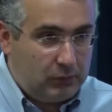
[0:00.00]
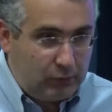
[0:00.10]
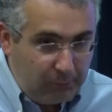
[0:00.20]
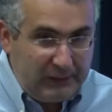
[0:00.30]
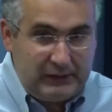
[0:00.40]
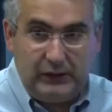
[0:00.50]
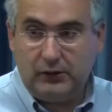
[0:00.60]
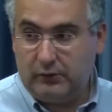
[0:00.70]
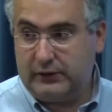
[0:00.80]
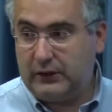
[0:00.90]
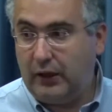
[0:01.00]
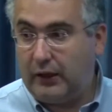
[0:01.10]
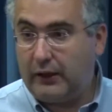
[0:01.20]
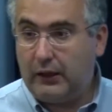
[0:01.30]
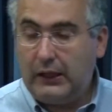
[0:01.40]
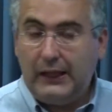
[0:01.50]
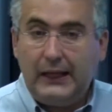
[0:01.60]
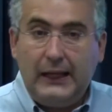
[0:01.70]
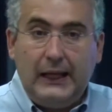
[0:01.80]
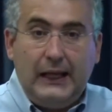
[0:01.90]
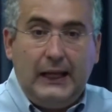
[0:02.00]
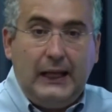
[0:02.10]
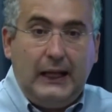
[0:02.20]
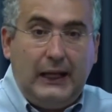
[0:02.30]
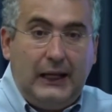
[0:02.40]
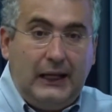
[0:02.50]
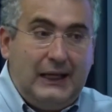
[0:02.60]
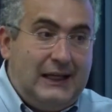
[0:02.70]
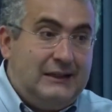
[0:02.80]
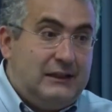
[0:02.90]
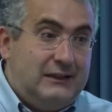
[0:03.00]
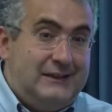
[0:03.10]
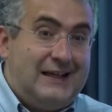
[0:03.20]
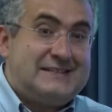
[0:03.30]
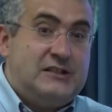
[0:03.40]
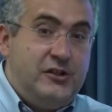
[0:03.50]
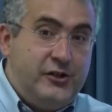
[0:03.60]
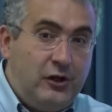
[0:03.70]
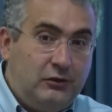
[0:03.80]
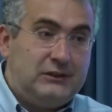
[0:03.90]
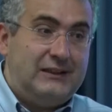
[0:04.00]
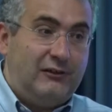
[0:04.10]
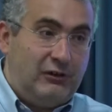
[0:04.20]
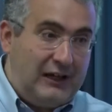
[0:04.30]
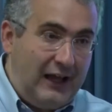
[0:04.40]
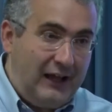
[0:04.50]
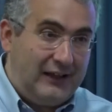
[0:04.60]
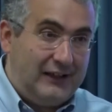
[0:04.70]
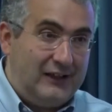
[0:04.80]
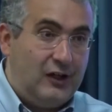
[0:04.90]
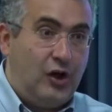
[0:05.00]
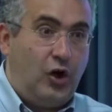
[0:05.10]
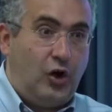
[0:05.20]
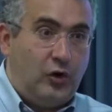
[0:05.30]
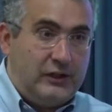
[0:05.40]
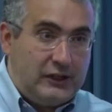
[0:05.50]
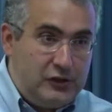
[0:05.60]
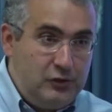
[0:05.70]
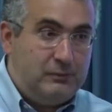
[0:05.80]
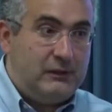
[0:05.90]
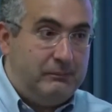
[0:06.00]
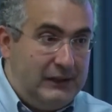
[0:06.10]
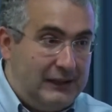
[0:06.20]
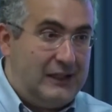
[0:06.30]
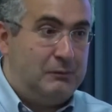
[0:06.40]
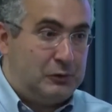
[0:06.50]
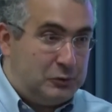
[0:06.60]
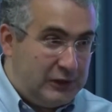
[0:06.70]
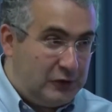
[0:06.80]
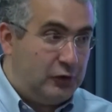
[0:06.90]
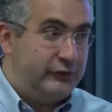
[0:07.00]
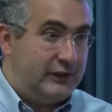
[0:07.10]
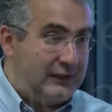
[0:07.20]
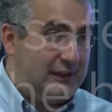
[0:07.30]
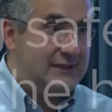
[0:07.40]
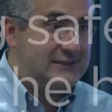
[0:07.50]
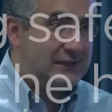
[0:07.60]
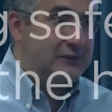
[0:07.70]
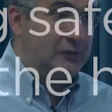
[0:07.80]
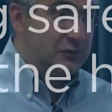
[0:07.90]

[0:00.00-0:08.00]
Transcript: completely on the car and does not rely on a human being able to take over in case something